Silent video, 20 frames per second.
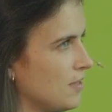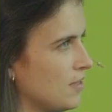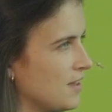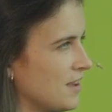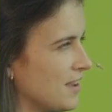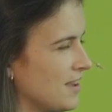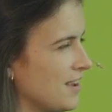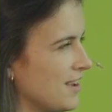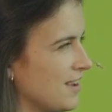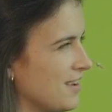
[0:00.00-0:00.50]

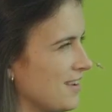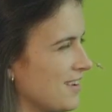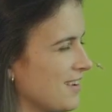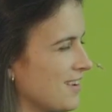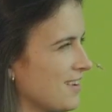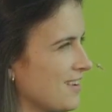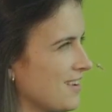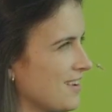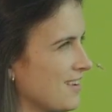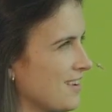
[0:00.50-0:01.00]
thinking
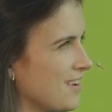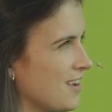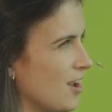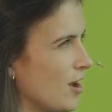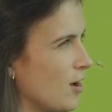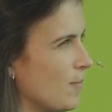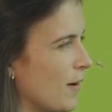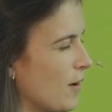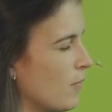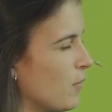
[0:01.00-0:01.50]

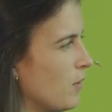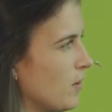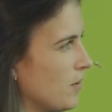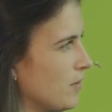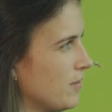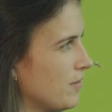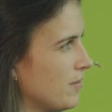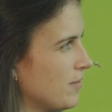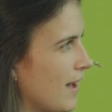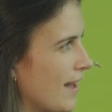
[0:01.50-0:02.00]
about what
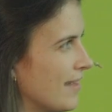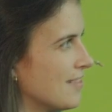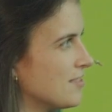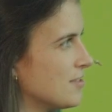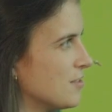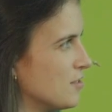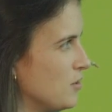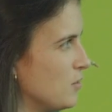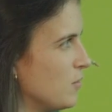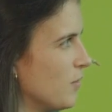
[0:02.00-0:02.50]

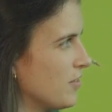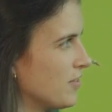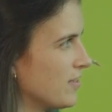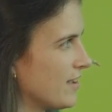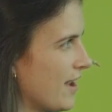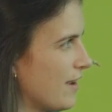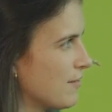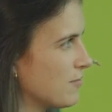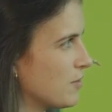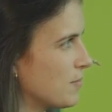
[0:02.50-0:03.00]
answers you want to
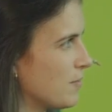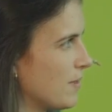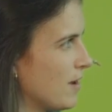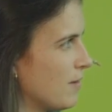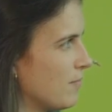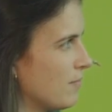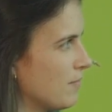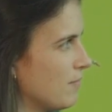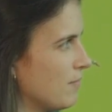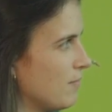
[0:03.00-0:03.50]
get from
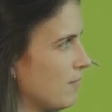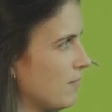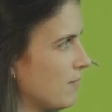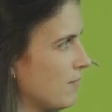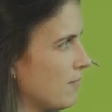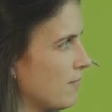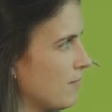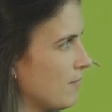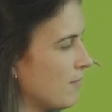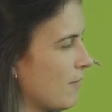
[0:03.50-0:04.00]
them
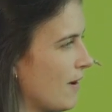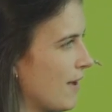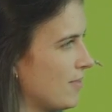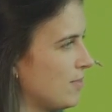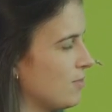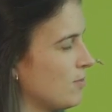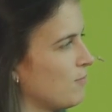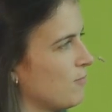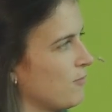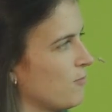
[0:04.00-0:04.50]

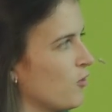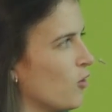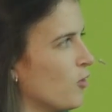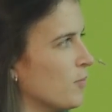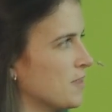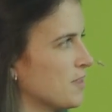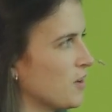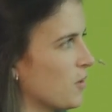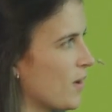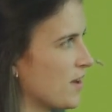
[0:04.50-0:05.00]
and
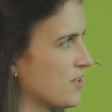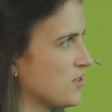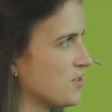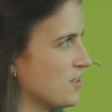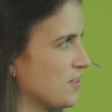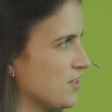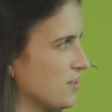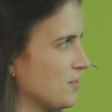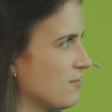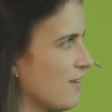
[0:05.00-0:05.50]
forming the
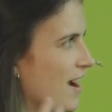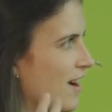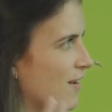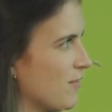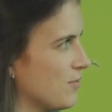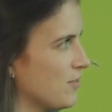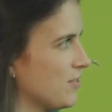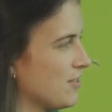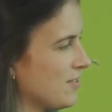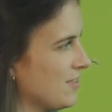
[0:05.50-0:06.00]
questions
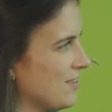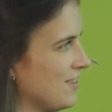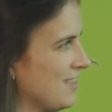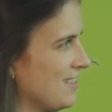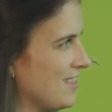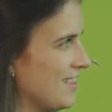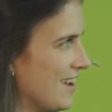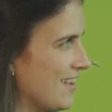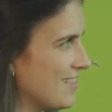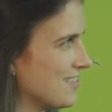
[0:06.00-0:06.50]
around
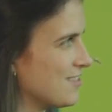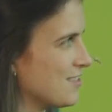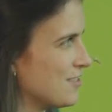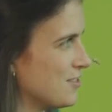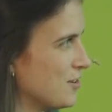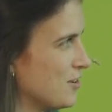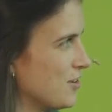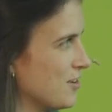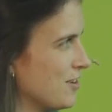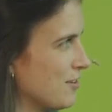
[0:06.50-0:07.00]
the answers
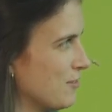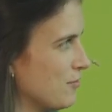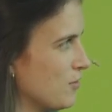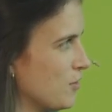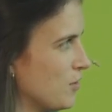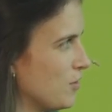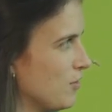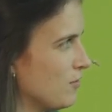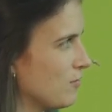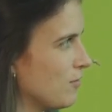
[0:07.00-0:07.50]
you're looking
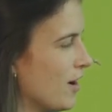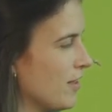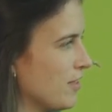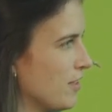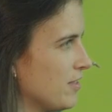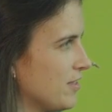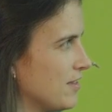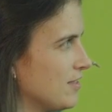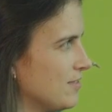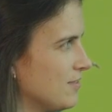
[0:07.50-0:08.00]
for
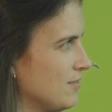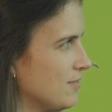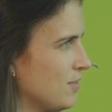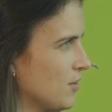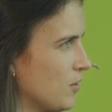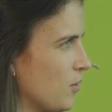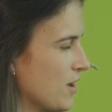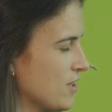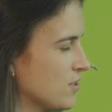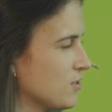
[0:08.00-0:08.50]
rather than
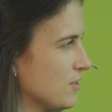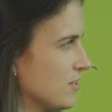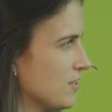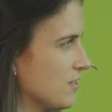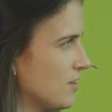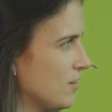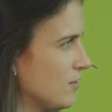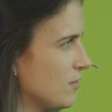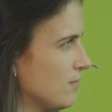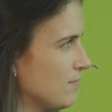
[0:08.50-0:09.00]
the
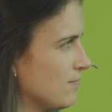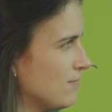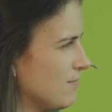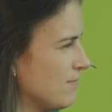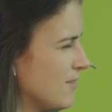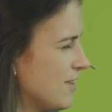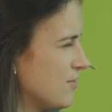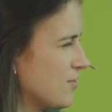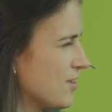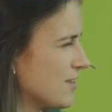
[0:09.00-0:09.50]
questions that you're
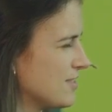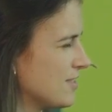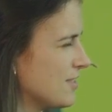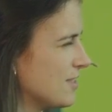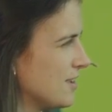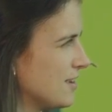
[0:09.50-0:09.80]
interested